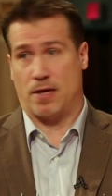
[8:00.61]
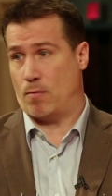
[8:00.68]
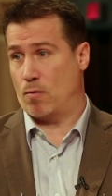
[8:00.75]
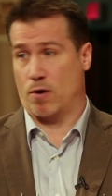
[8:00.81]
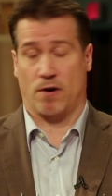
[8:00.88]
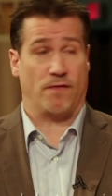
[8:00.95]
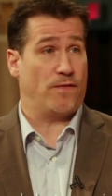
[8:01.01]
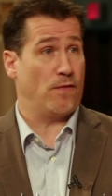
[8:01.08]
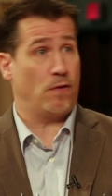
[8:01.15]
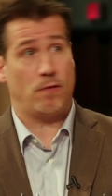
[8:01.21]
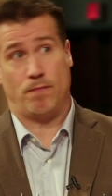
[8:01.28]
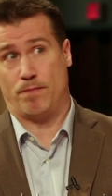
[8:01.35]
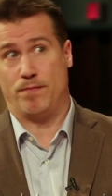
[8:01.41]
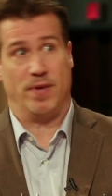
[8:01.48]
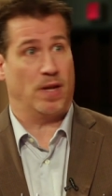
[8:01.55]
and then work
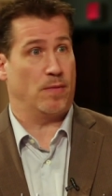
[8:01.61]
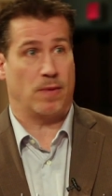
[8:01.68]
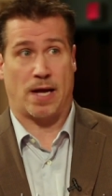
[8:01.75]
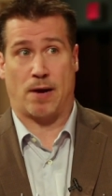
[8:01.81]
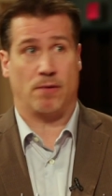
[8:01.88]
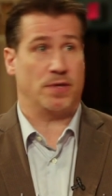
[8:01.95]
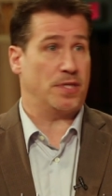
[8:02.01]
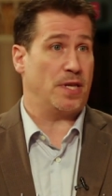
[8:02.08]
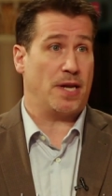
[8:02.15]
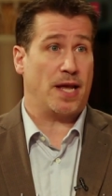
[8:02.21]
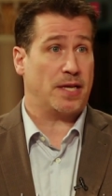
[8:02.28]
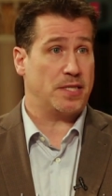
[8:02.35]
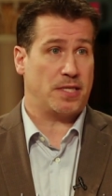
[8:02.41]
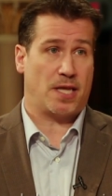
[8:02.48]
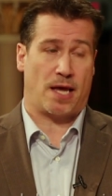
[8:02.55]
full billable hours the
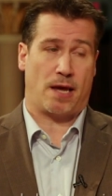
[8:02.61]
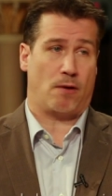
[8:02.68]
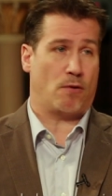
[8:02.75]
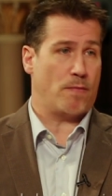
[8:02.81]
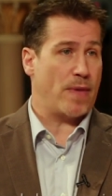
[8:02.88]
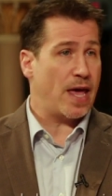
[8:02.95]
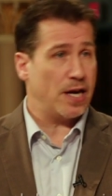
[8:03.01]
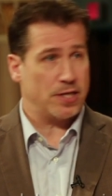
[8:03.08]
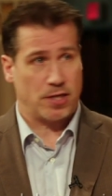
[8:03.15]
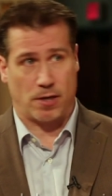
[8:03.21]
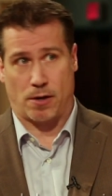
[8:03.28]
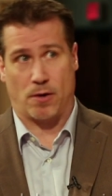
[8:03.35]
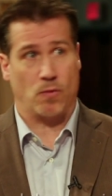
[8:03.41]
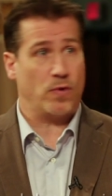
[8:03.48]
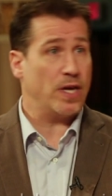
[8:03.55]
next day or manage it
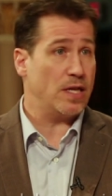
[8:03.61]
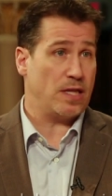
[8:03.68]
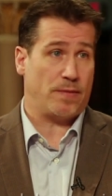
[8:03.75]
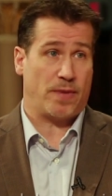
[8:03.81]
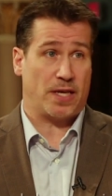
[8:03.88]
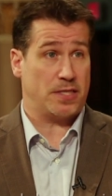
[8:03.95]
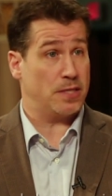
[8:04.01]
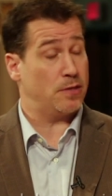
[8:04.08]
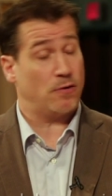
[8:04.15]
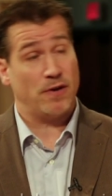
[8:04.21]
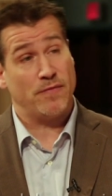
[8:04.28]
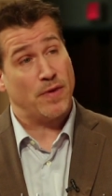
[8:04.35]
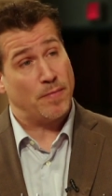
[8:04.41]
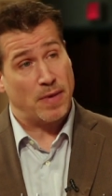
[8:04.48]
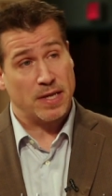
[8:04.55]
on a weekly basis or
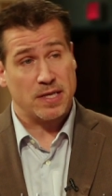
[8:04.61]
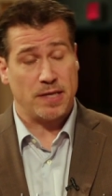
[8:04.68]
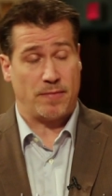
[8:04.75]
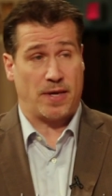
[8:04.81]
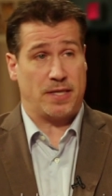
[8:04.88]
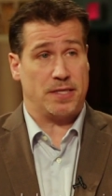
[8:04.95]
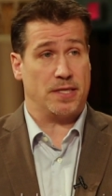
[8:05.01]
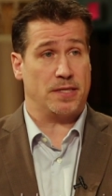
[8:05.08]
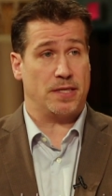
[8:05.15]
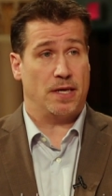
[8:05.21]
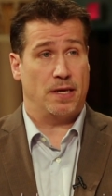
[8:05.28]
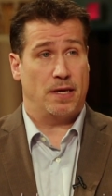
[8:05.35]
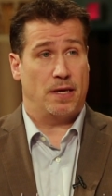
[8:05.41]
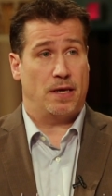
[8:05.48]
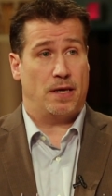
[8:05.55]
even a monthly basis,
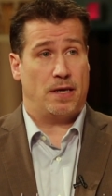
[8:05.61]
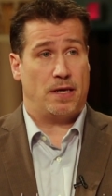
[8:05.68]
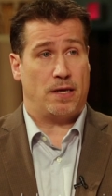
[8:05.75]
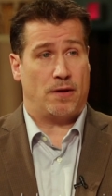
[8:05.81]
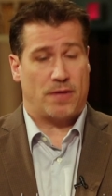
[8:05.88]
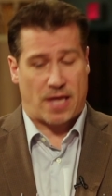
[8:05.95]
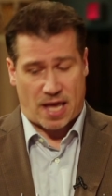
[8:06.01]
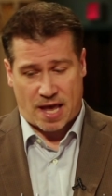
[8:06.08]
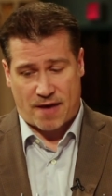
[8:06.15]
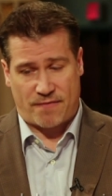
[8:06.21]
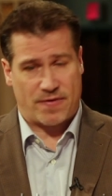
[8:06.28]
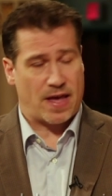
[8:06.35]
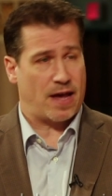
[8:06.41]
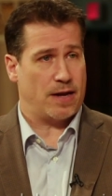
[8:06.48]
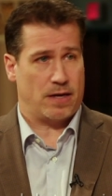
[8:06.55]
you know, they
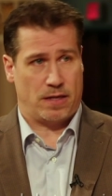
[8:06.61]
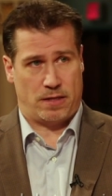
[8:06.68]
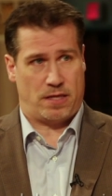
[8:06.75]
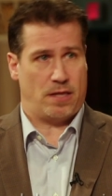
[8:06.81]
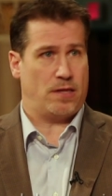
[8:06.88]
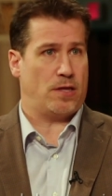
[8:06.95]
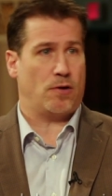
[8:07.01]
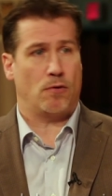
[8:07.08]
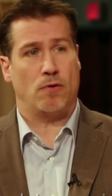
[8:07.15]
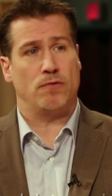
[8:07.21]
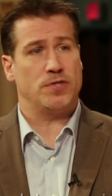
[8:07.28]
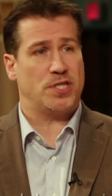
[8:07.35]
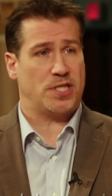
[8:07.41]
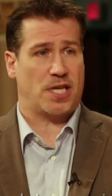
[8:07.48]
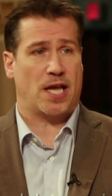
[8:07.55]
have that, their
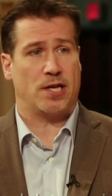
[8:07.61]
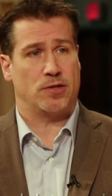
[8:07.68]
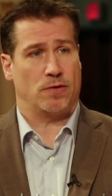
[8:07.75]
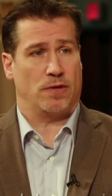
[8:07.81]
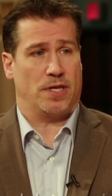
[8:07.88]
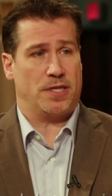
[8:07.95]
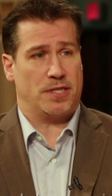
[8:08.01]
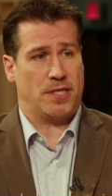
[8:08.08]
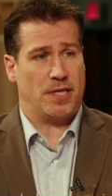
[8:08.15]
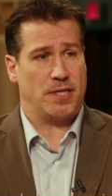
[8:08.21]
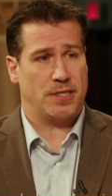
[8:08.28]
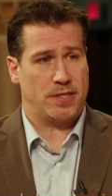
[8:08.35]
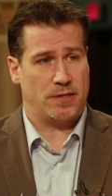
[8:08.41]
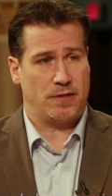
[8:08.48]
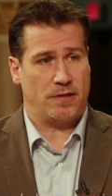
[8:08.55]
own schedule is,
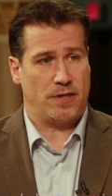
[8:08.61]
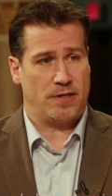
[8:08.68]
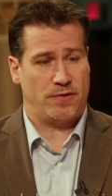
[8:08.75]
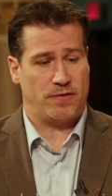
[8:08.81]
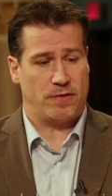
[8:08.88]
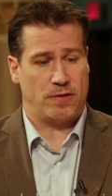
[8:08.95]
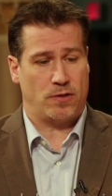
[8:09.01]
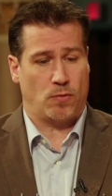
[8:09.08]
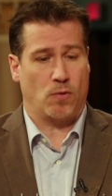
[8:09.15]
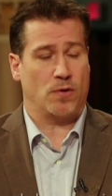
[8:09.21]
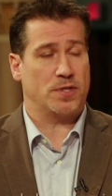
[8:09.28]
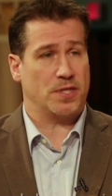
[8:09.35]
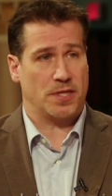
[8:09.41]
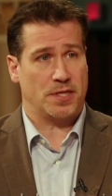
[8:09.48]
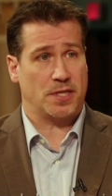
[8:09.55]
is, is
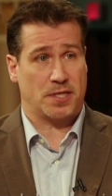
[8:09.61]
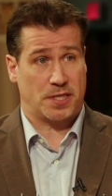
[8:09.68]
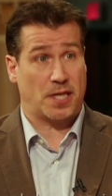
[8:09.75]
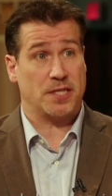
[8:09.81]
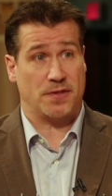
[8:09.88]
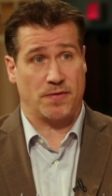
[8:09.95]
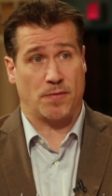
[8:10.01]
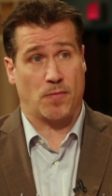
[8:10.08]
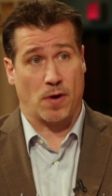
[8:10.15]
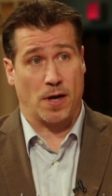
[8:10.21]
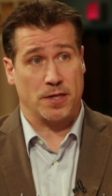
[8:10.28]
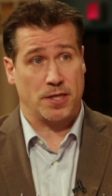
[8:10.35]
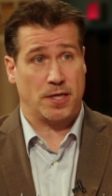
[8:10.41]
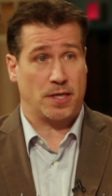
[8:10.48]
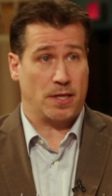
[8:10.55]
towards the success of the
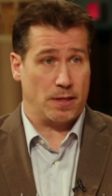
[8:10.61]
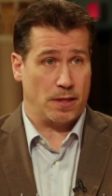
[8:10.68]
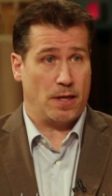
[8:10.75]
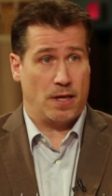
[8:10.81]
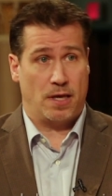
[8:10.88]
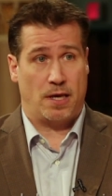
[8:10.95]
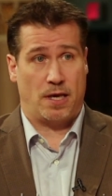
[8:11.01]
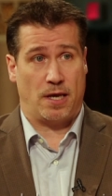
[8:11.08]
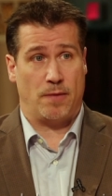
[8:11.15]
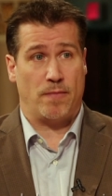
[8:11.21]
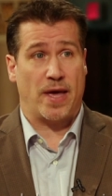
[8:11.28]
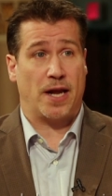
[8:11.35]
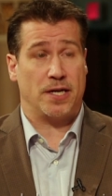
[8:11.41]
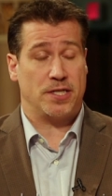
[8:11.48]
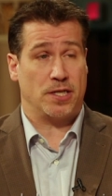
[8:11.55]
project and, yeah.
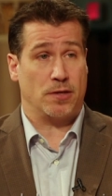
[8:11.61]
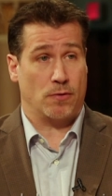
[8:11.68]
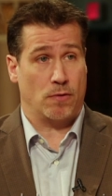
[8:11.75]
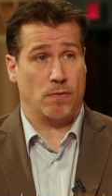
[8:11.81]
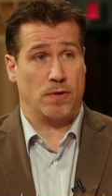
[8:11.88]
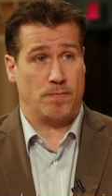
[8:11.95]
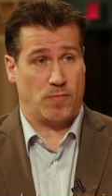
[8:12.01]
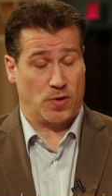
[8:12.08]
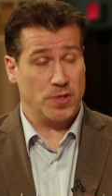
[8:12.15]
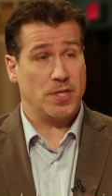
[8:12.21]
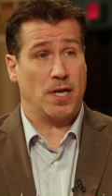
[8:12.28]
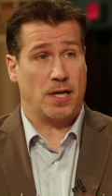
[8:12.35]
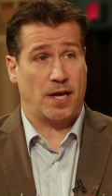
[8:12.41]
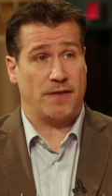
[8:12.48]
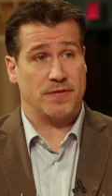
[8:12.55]
and managing their own
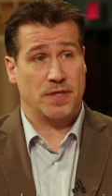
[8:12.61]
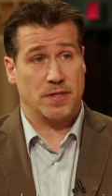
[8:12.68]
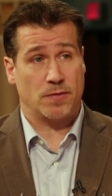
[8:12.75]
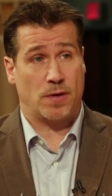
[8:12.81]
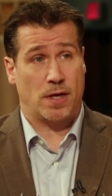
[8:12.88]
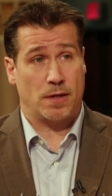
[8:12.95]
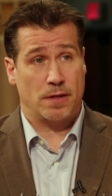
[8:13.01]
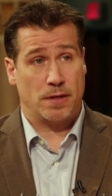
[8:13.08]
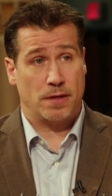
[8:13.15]
personal lives as well.